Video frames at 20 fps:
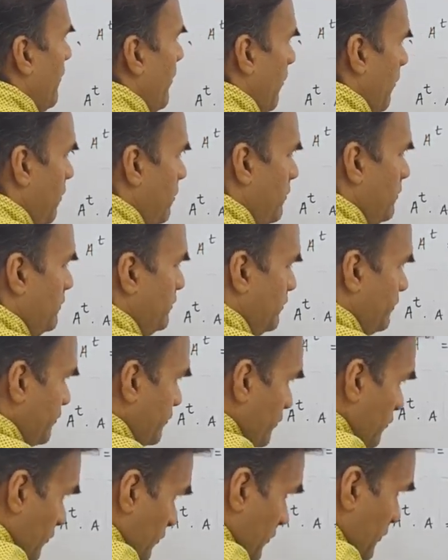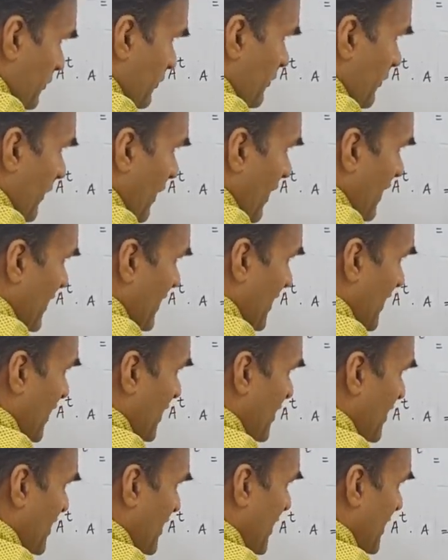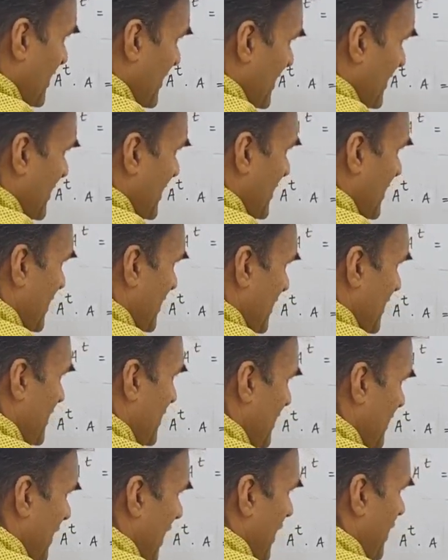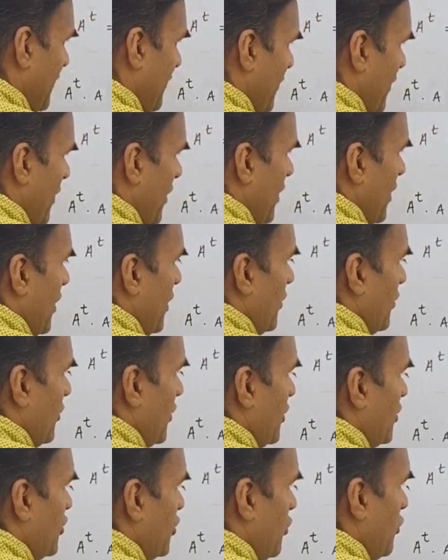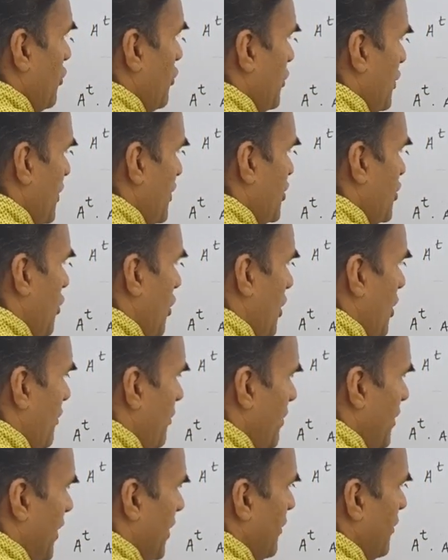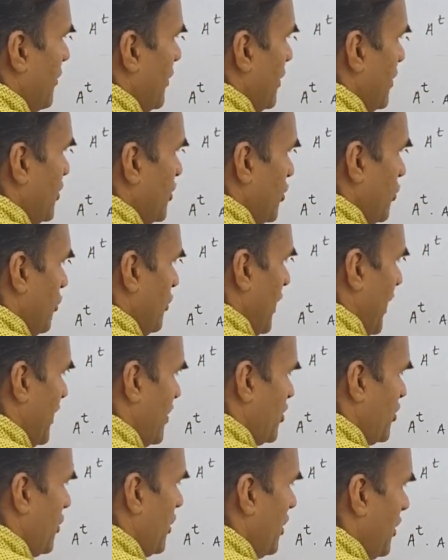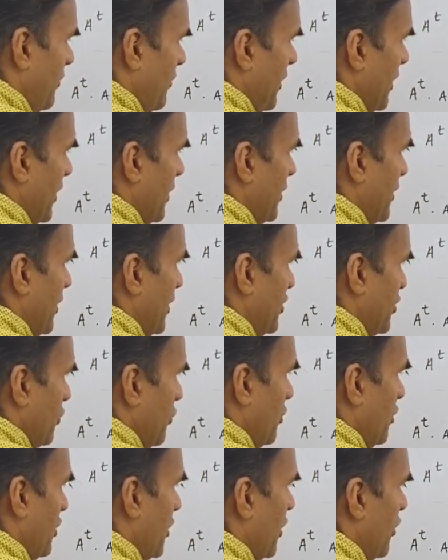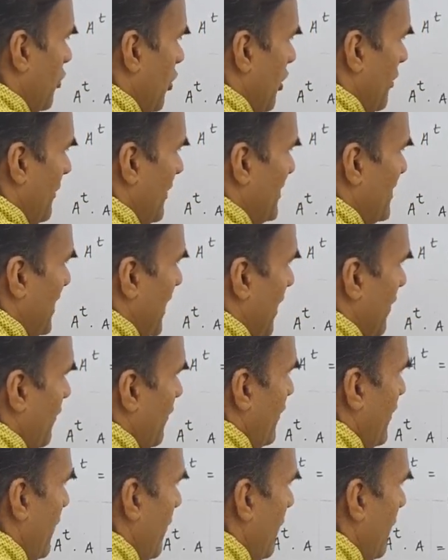1. This done. This row, this column done. This row, next column done. This row, third column is left.